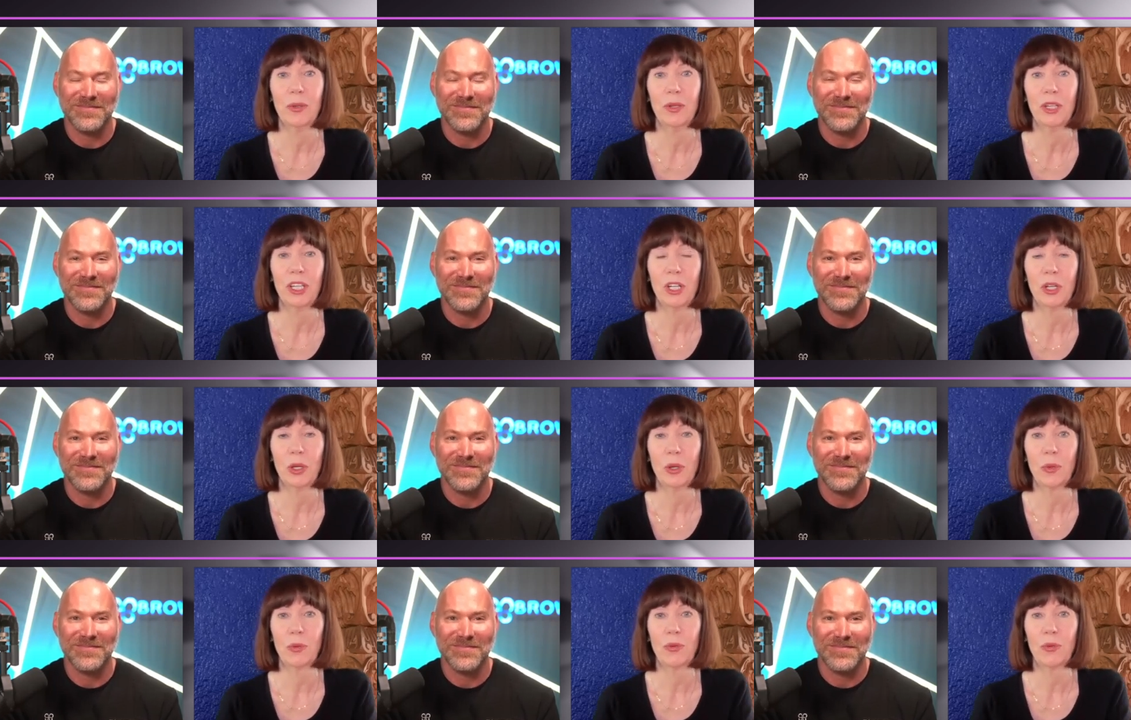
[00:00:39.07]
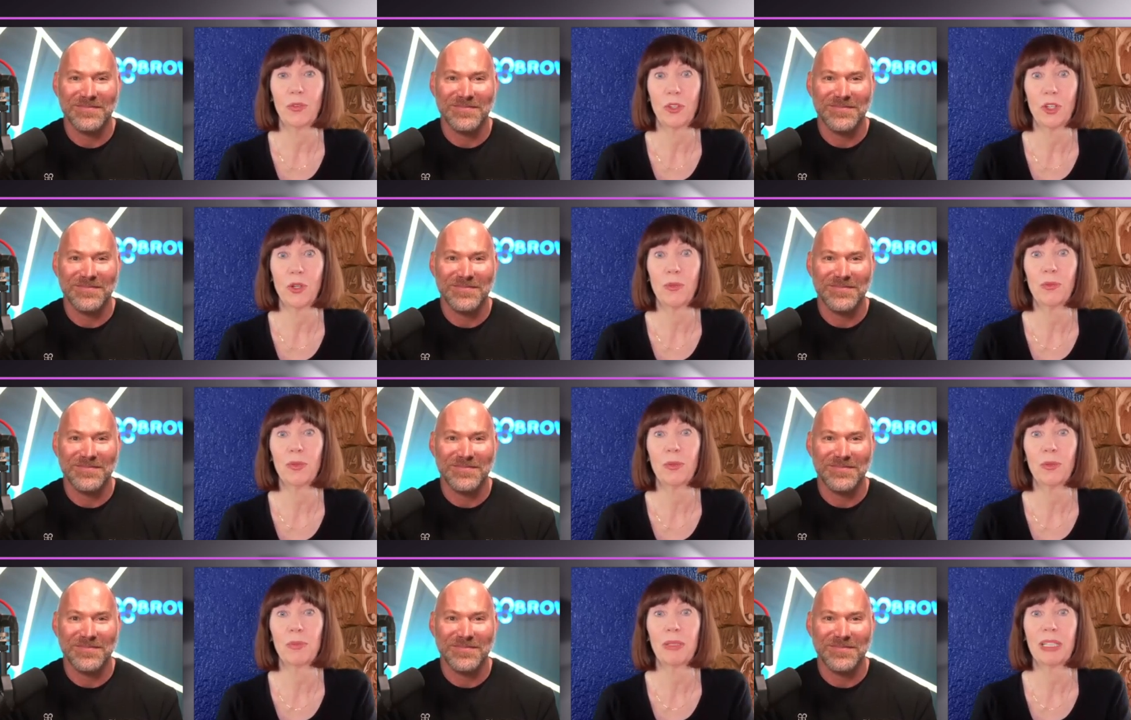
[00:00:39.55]
Speaker 1: you know,
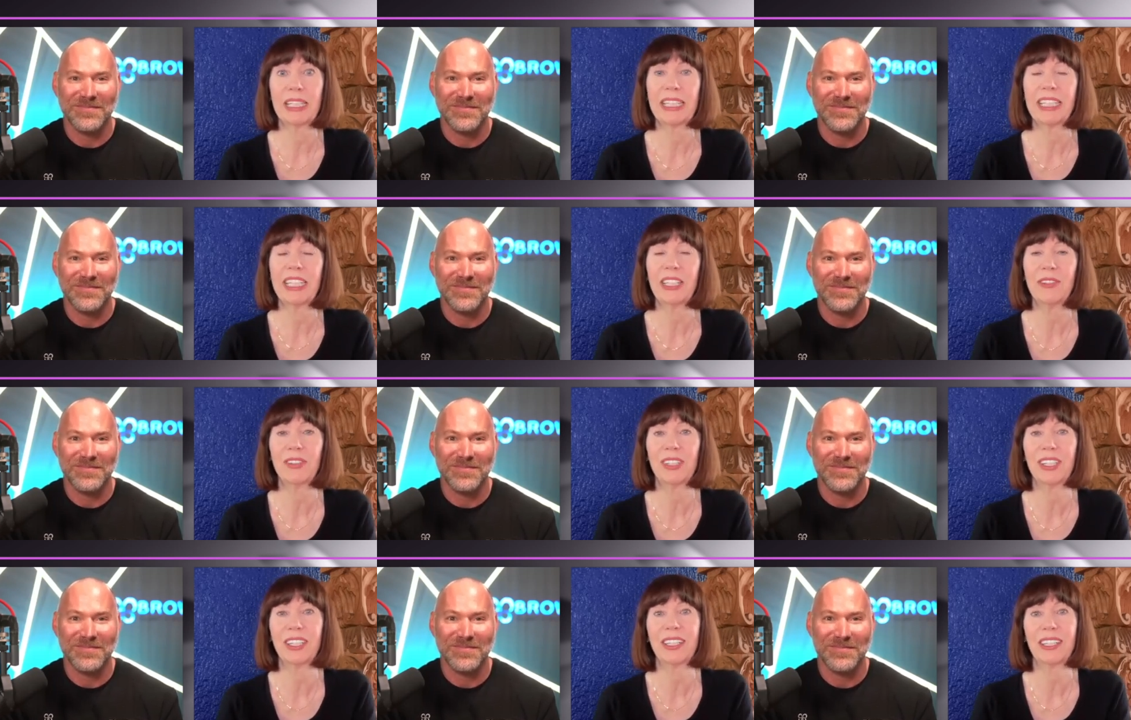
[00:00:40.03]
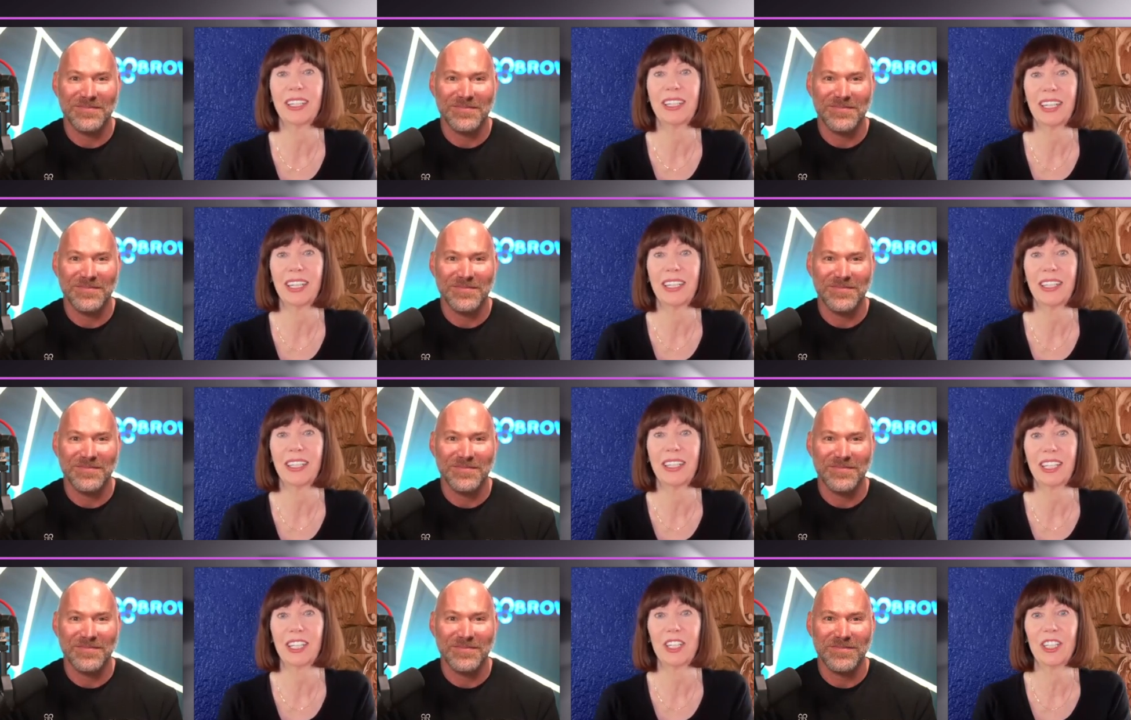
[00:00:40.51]
firmly believe in,
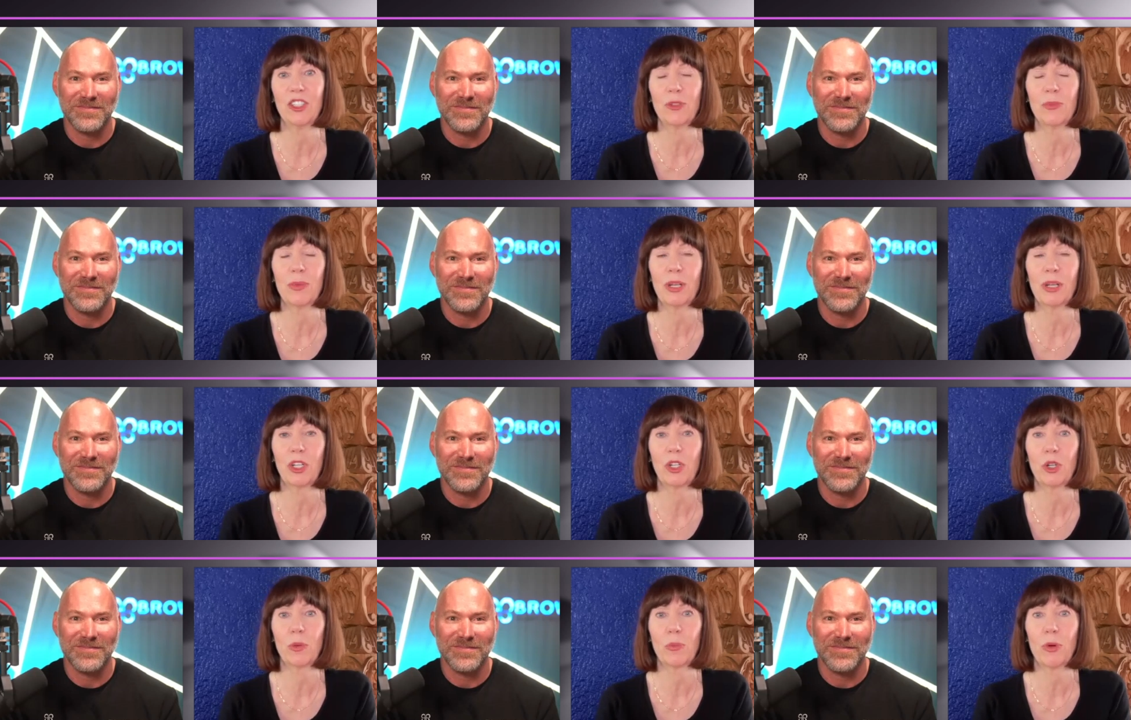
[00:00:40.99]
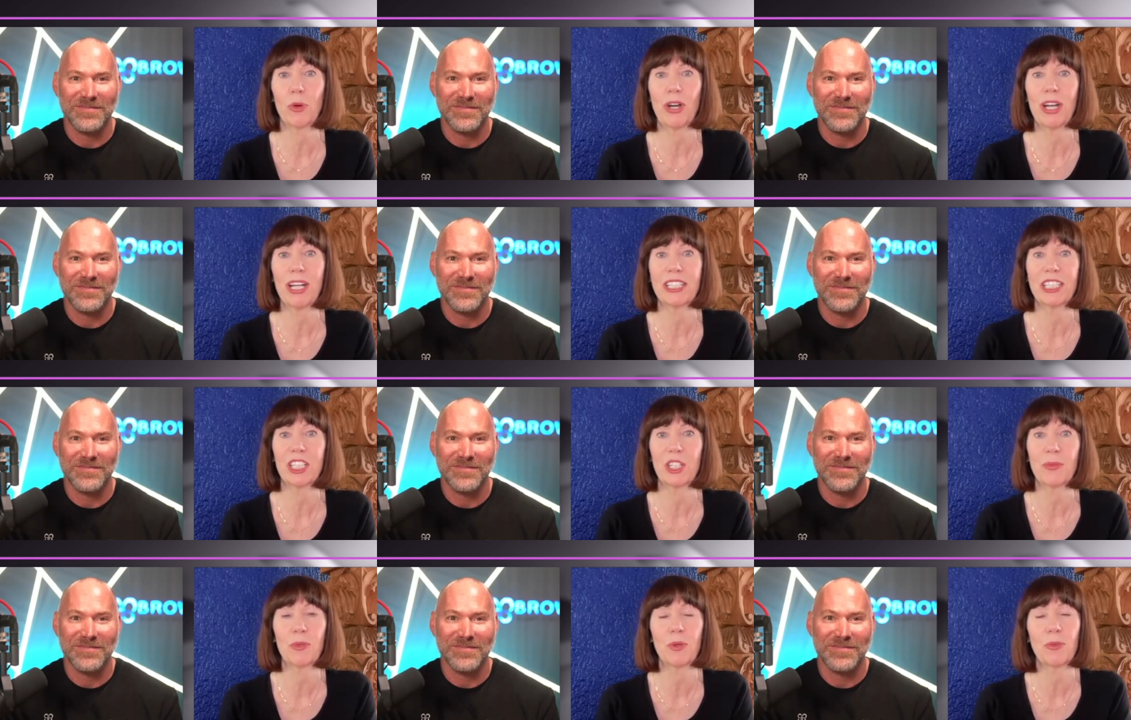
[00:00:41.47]
in in your medical practice.